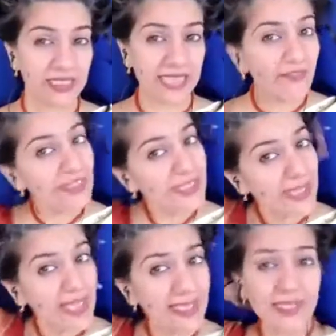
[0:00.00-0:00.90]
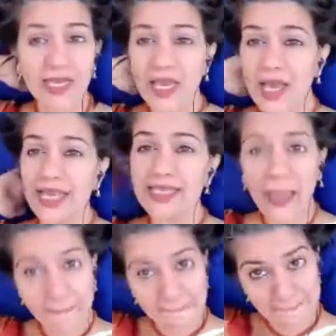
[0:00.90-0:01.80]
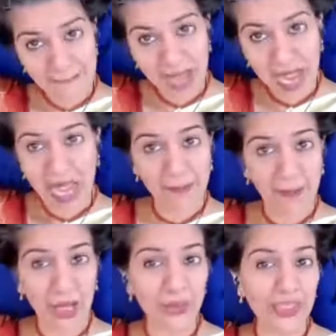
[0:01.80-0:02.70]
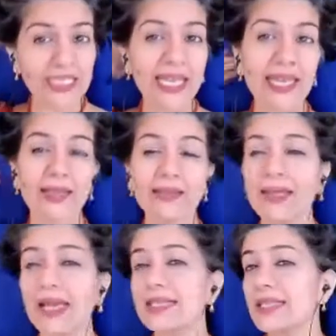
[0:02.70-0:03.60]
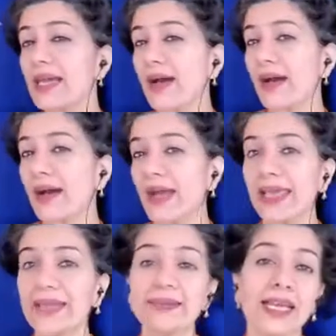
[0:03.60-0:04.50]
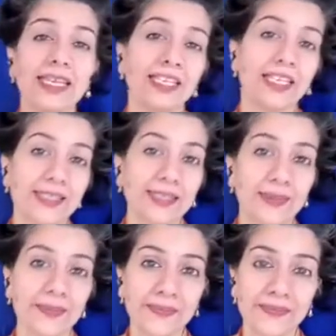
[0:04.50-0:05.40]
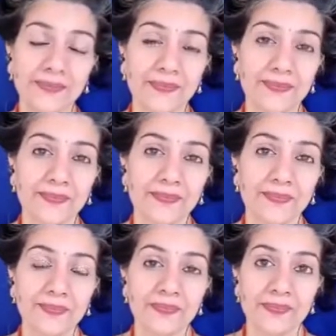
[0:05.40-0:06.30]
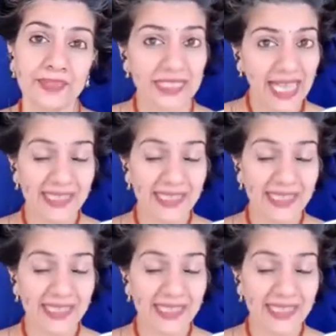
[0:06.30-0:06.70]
Stephanie said, "It's my ponytail and I like it." The